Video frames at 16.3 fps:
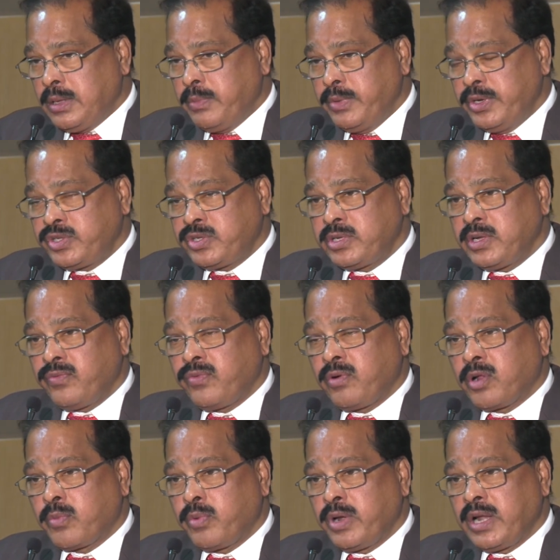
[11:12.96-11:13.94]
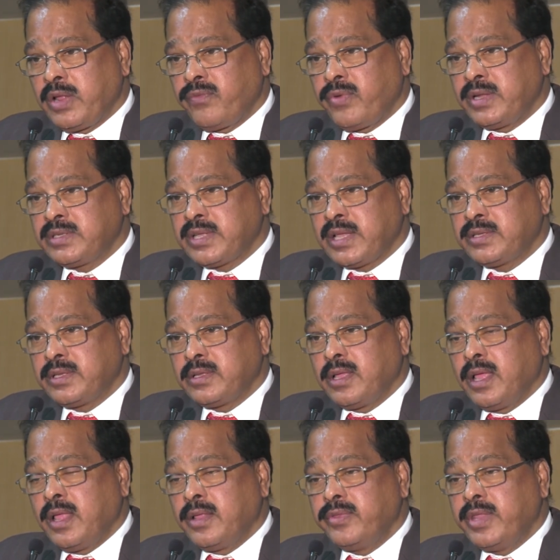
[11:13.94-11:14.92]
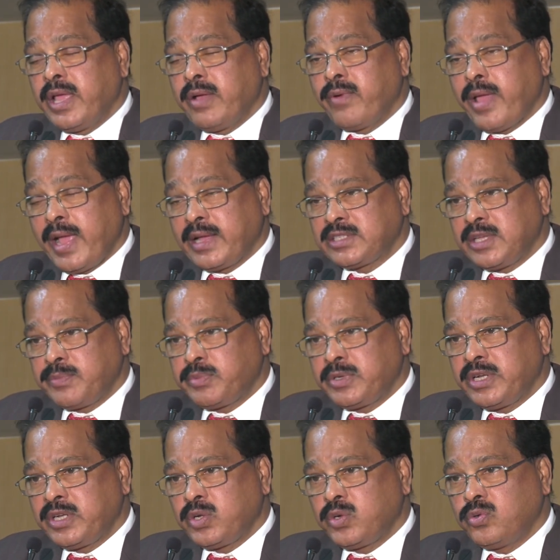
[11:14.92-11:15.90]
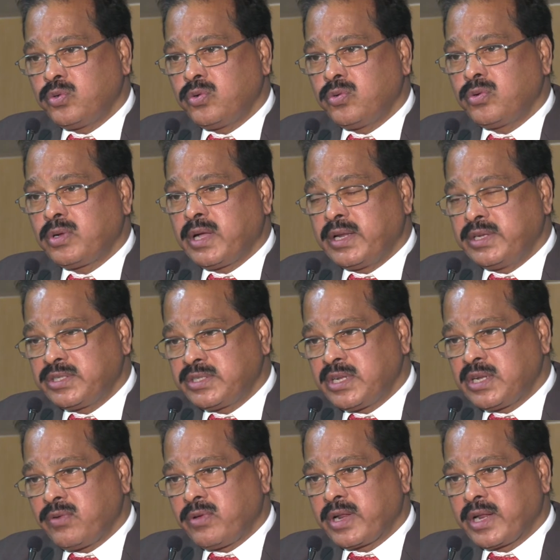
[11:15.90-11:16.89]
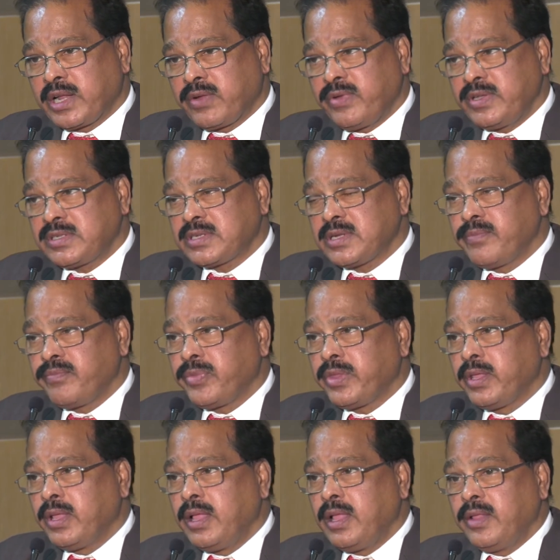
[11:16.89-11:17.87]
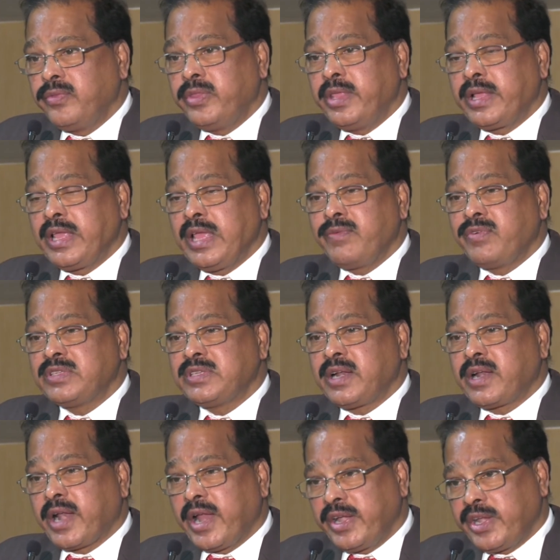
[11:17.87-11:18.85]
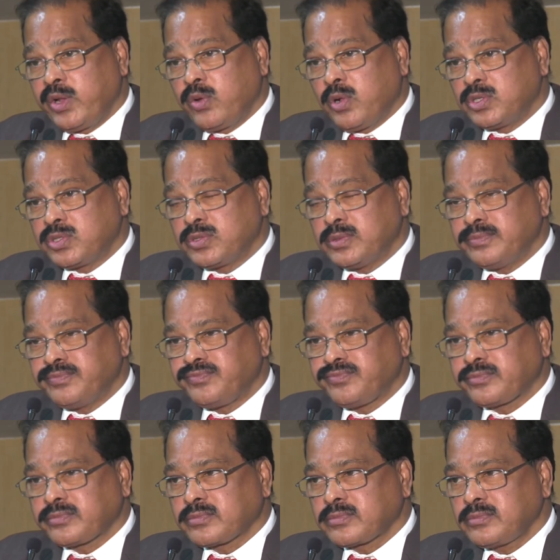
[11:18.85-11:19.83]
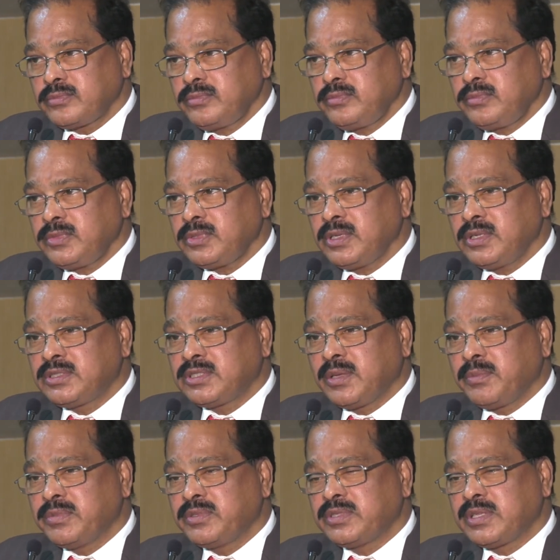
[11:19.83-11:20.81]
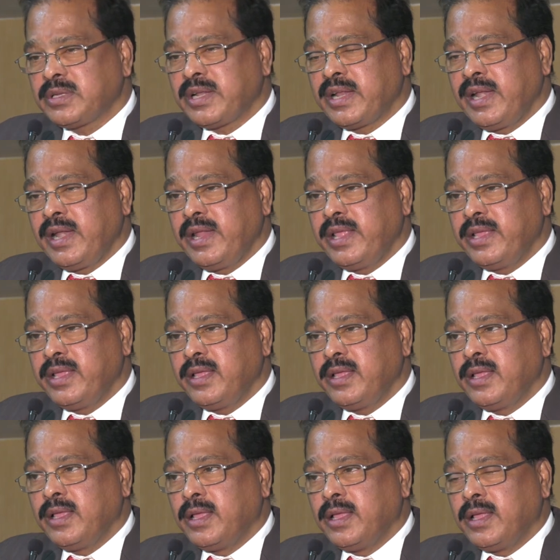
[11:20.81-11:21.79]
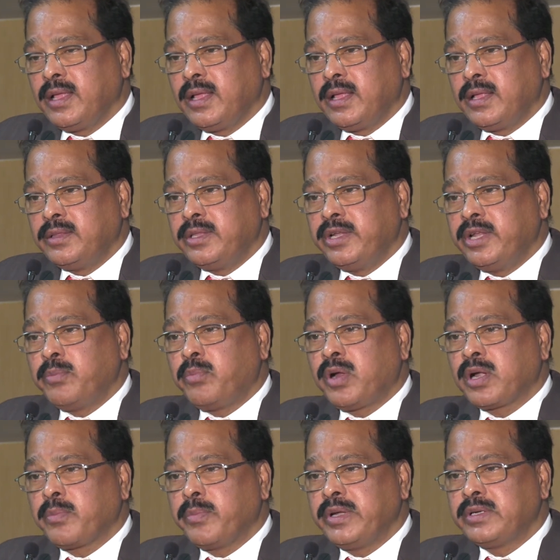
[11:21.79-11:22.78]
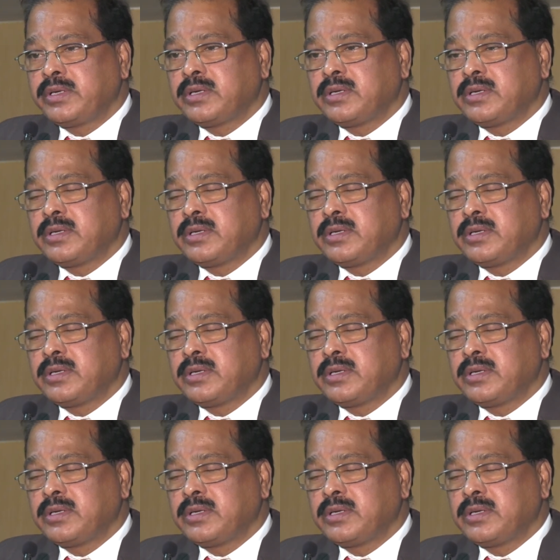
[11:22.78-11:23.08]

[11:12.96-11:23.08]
Ministry of Corporate Affairs, has, they have accepted to consider our request. They gave us in writing also. So suddenly, the department